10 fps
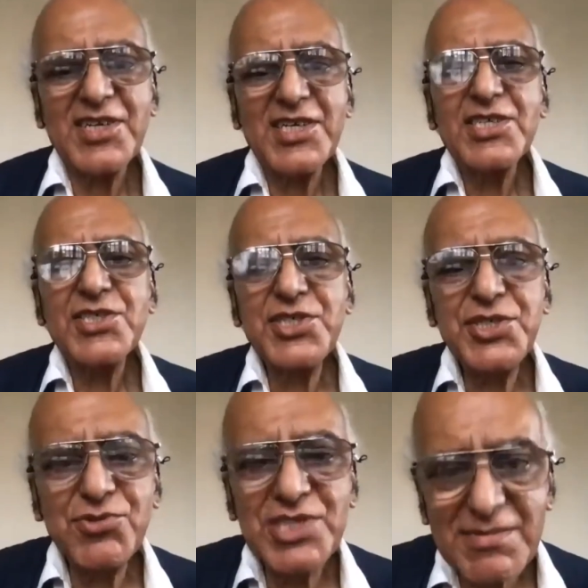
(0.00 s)

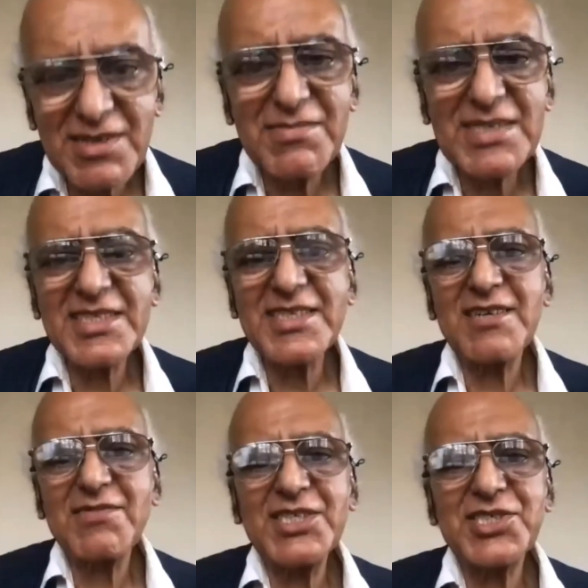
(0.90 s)
usable material
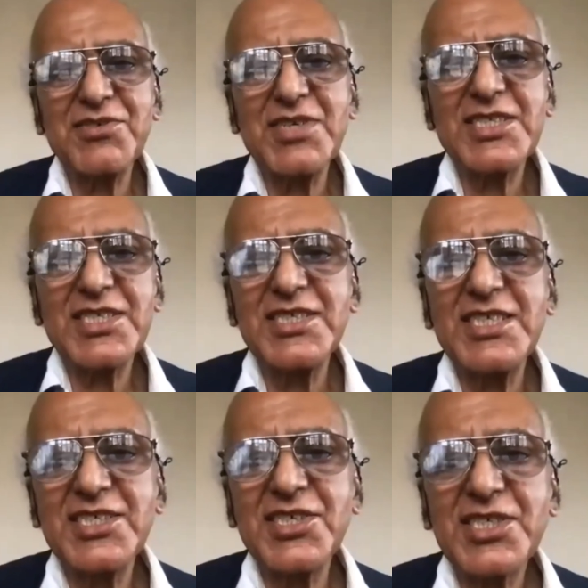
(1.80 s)
by students and
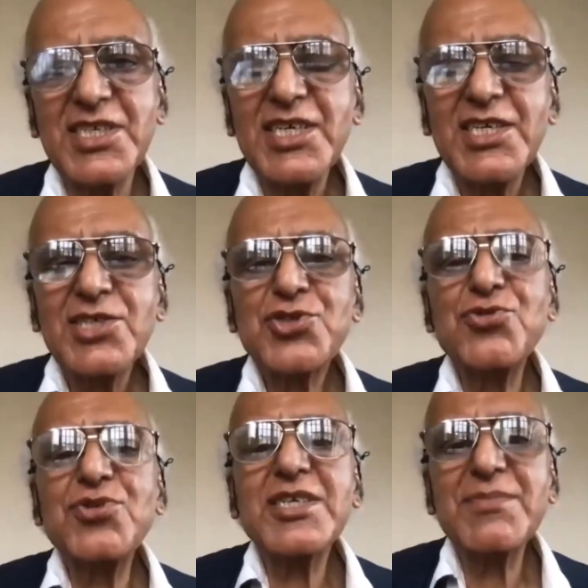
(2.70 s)
teachers
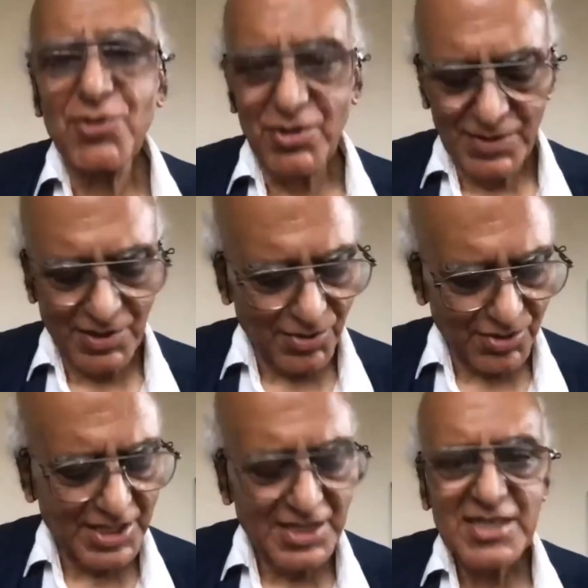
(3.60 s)
should not be overlooked.